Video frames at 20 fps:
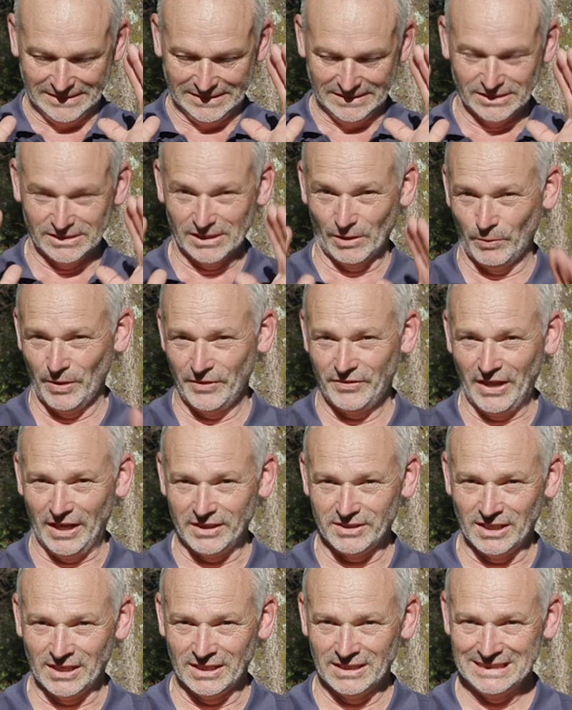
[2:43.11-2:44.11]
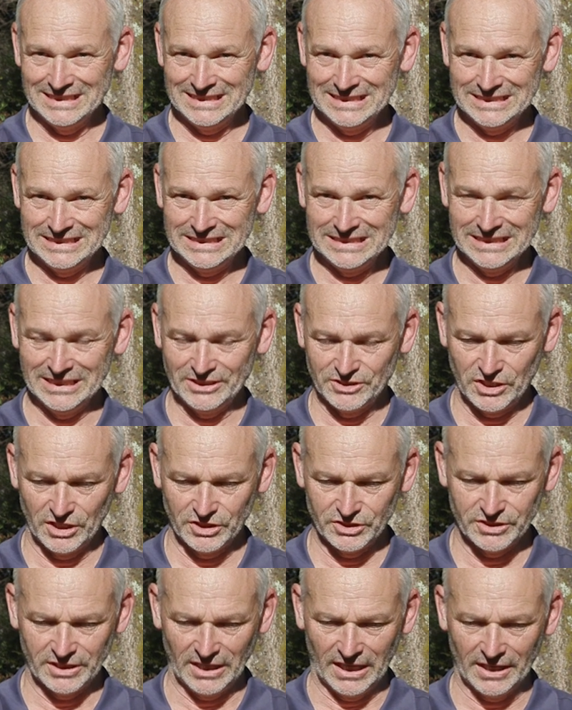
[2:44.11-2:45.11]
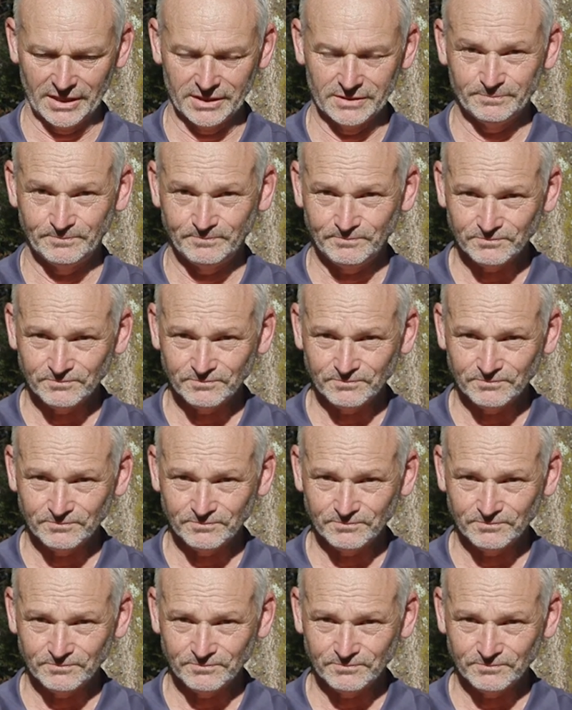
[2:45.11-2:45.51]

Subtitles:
So with that done, let's get started.